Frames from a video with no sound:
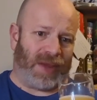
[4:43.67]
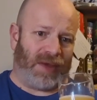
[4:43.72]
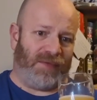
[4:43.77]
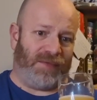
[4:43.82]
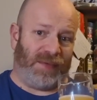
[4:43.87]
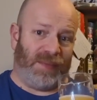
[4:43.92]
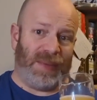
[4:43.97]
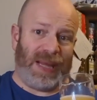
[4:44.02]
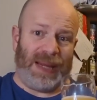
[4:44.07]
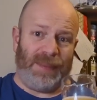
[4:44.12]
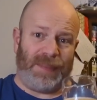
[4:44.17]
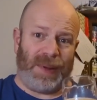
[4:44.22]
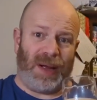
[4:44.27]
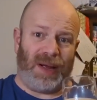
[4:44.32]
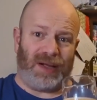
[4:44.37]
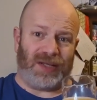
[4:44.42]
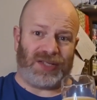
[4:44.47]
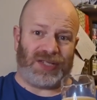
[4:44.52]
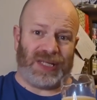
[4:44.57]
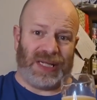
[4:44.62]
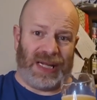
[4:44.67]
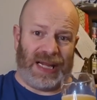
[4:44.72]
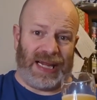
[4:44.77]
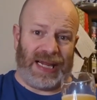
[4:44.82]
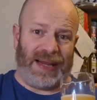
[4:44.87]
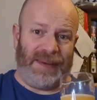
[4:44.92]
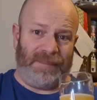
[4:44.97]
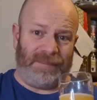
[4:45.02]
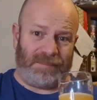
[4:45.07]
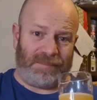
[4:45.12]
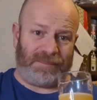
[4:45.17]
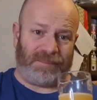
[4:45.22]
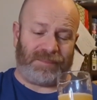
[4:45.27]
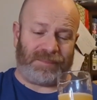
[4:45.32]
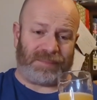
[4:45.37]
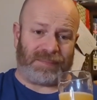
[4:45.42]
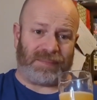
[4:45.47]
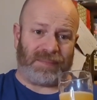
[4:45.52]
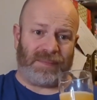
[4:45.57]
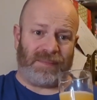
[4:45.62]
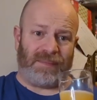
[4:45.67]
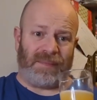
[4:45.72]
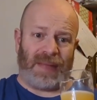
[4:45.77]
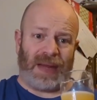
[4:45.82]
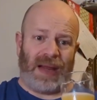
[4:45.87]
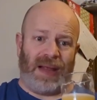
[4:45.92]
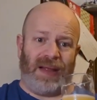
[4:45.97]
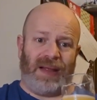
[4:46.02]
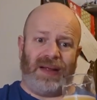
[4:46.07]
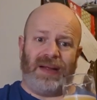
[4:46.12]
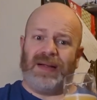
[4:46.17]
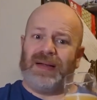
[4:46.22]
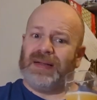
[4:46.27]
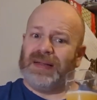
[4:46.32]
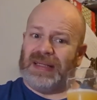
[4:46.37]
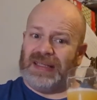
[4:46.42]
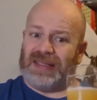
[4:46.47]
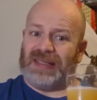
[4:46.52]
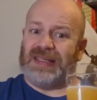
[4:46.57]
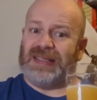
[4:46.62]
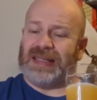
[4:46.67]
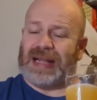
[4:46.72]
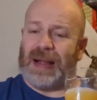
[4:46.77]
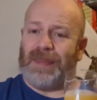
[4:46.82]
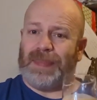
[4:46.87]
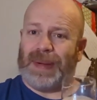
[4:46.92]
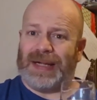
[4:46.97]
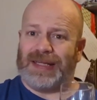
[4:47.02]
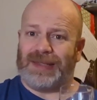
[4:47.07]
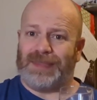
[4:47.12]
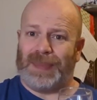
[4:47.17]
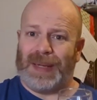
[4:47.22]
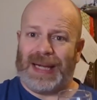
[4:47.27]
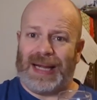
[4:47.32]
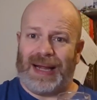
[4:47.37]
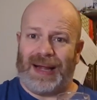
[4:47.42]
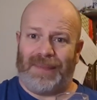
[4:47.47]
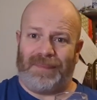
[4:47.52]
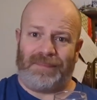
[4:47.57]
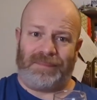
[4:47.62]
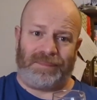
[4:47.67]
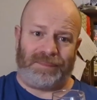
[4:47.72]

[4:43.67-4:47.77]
For me personally, this is their best beer.